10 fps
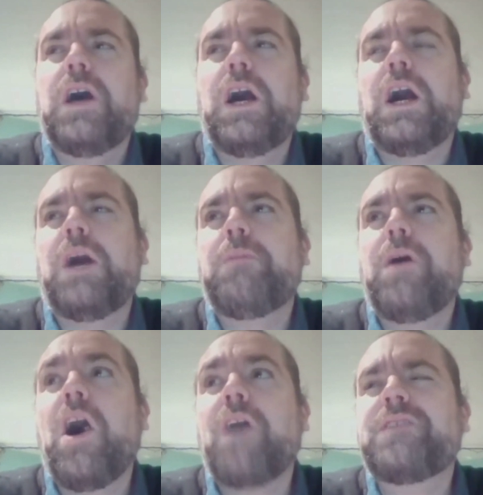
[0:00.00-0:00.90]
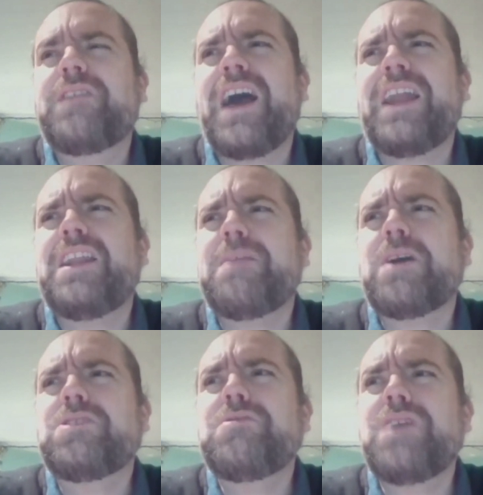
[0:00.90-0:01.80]
After that, in
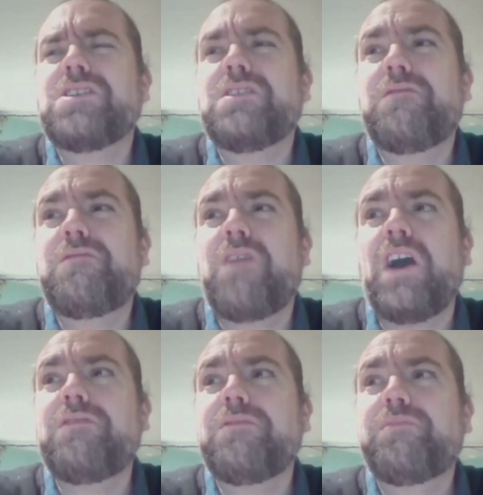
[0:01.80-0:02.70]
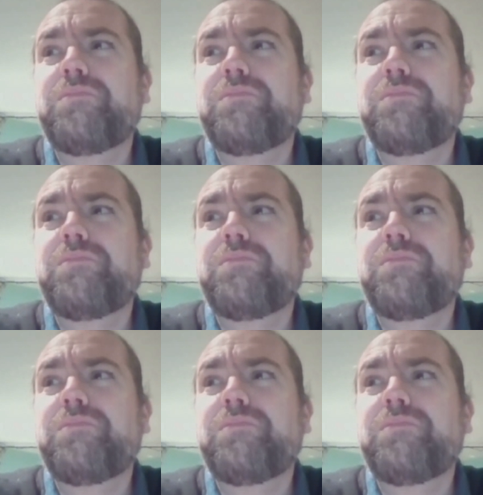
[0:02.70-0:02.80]
about 2005,